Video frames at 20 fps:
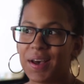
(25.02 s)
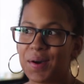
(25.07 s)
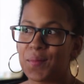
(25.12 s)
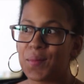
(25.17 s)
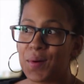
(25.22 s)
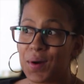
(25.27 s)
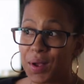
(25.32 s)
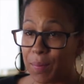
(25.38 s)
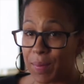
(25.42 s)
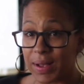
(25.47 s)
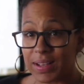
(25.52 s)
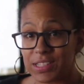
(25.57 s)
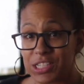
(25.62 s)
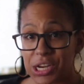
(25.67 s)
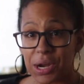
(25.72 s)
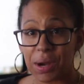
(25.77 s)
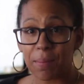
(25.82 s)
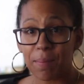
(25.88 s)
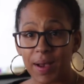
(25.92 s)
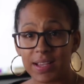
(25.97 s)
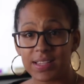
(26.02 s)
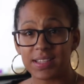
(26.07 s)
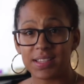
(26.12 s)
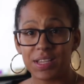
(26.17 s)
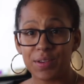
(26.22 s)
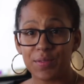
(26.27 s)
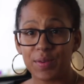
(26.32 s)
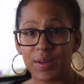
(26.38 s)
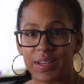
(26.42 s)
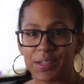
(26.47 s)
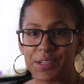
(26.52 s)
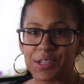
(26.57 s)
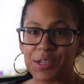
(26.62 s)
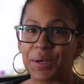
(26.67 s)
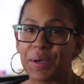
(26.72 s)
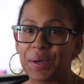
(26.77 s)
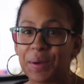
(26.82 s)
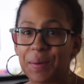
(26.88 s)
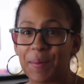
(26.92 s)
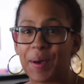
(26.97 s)
we're all about sharing positivity,
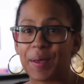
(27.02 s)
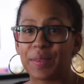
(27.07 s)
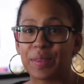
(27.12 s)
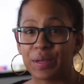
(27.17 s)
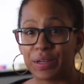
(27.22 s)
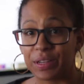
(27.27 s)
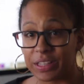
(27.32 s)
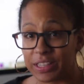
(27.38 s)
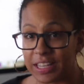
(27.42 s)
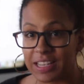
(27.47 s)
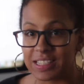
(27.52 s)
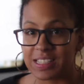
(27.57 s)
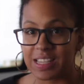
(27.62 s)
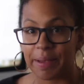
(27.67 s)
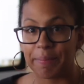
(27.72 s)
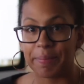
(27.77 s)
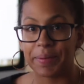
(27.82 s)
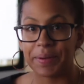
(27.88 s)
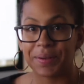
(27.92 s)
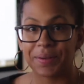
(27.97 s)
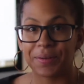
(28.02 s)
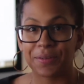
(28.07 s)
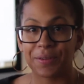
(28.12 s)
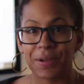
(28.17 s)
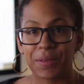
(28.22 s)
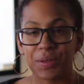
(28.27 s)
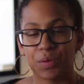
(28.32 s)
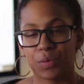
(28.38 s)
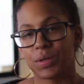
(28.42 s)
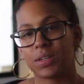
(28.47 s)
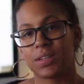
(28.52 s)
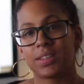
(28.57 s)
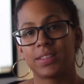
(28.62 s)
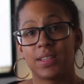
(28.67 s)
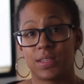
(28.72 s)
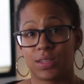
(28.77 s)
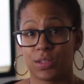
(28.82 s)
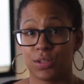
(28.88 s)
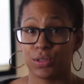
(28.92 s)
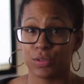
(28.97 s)
sharing about the good things happening around the world,
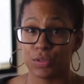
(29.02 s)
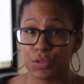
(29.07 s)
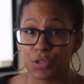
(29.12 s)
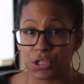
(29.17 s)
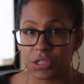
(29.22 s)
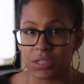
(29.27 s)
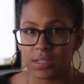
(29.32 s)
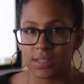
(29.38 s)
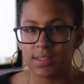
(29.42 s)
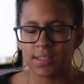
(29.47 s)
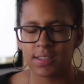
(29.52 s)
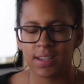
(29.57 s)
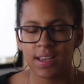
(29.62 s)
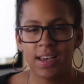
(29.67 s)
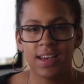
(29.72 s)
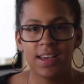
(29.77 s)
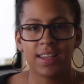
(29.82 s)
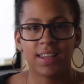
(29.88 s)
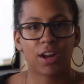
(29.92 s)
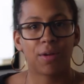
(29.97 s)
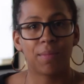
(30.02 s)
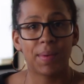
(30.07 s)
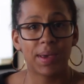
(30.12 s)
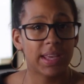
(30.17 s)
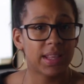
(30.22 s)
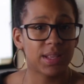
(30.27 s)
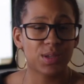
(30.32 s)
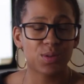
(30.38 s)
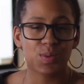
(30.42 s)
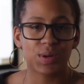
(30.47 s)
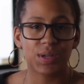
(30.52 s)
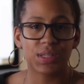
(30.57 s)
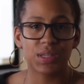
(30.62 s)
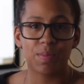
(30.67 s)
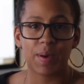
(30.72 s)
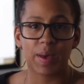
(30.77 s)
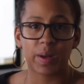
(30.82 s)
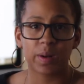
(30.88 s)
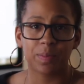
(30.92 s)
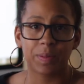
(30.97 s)
the solutions that are making this world a
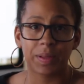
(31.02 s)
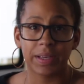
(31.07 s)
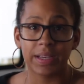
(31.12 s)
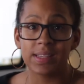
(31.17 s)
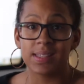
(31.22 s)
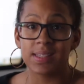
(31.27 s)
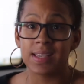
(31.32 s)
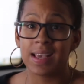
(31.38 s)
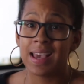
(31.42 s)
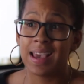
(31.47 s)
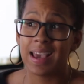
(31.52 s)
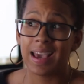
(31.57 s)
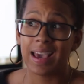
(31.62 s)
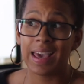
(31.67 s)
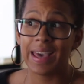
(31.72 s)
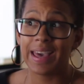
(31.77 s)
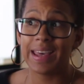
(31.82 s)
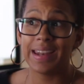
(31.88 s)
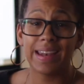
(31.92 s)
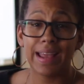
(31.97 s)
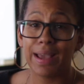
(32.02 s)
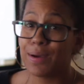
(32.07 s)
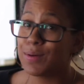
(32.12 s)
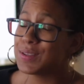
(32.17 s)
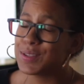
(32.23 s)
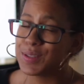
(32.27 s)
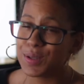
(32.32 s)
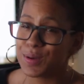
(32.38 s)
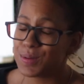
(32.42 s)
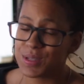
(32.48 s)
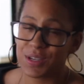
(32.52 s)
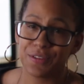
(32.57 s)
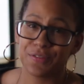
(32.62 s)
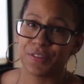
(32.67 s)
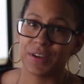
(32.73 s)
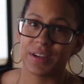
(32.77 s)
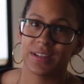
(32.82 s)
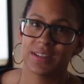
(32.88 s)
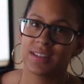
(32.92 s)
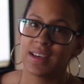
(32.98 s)
better place, and now is no
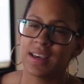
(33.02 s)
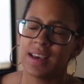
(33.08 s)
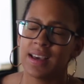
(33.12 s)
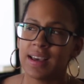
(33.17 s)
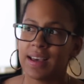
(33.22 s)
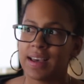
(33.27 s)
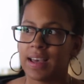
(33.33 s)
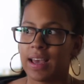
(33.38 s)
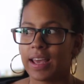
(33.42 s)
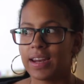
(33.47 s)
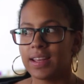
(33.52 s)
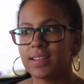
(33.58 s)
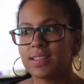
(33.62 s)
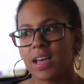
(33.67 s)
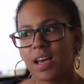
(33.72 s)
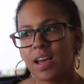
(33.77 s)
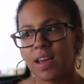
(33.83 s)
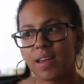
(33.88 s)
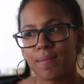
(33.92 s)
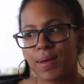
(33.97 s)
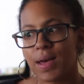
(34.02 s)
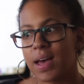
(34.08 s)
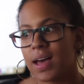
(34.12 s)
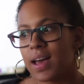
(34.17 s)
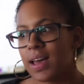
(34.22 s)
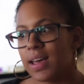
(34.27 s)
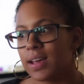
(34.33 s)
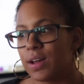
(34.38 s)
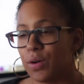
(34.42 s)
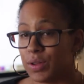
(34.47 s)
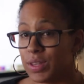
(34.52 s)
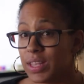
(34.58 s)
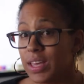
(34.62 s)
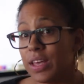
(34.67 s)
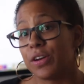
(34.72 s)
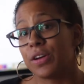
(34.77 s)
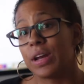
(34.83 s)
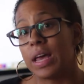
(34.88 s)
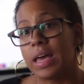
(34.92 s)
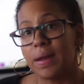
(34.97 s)
different. Anytime I go on the
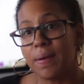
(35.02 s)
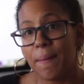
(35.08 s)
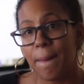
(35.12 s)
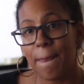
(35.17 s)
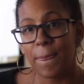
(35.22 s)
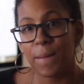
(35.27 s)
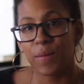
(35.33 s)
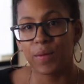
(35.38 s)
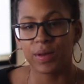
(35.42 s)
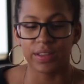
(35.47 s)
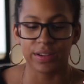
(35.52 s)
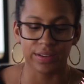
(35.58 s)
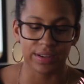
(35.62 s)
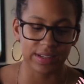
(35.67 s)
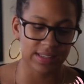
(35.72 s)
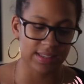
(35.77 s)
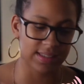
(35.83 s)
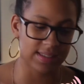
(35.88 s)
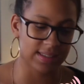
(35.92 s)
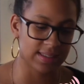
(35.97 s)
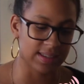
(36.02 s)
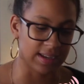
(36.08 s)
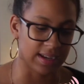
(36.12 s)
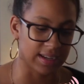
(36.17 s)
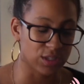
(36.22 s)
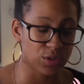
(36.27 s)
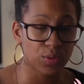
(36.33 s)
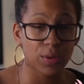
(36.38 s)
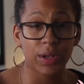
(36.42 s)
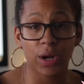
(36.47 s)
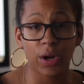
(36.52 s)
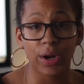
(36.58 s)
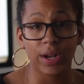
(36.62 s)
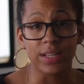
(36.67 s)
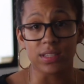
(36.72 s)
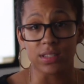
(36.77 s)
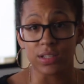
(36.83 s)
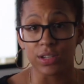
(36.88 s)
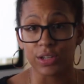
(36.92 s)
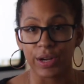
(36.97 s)
internet, whether it's Twitter,
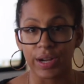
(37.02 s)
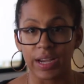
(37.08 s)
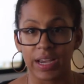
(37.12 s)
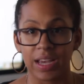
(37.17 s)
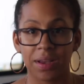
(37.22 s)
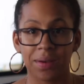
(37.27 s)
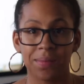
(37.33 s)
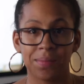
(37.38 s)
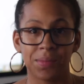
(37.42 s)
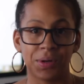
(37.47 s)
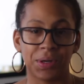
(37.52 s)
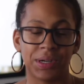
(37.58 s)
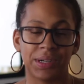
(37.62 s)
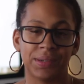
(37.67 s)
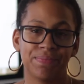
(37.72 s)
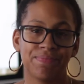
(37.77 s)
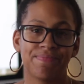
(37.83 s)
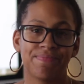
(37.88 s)
Instagram, or